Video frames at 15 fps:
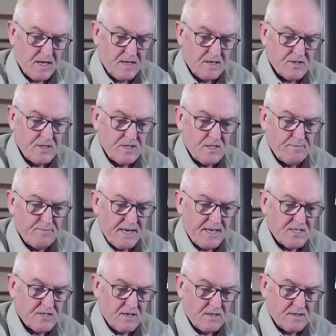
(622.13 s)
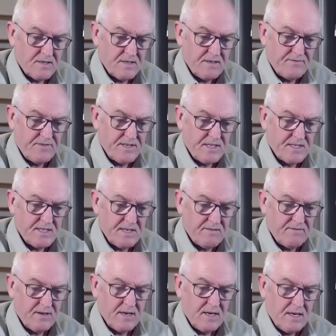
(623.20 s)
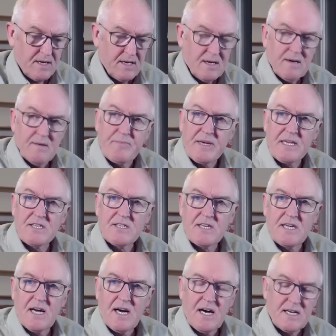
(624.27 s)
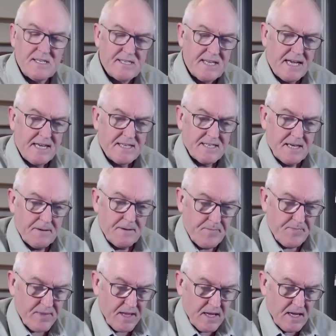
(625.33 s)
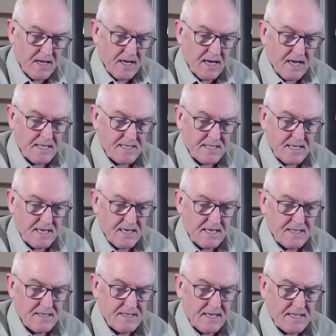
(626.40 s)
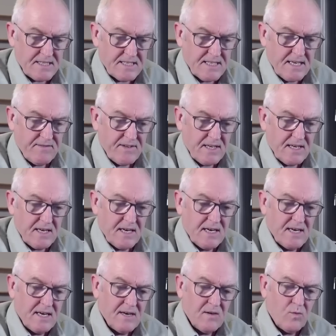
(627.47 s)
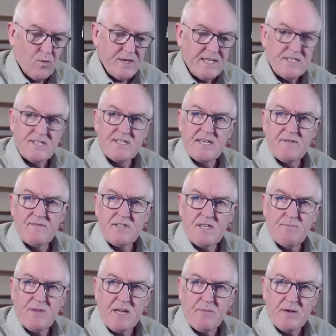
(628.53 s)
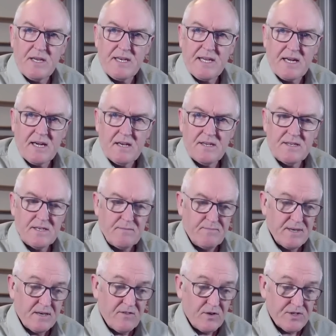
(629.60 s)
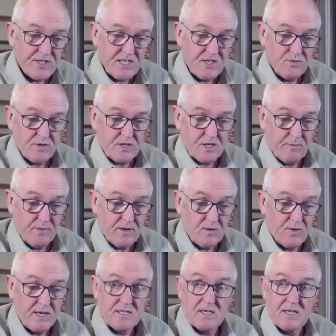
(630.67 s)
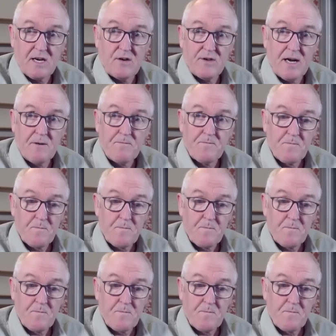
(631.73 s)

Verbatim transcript: So this is based on definitive PCR data. And that's giving 1 in 70 people in England, but of course this was a couple of weeks ago now,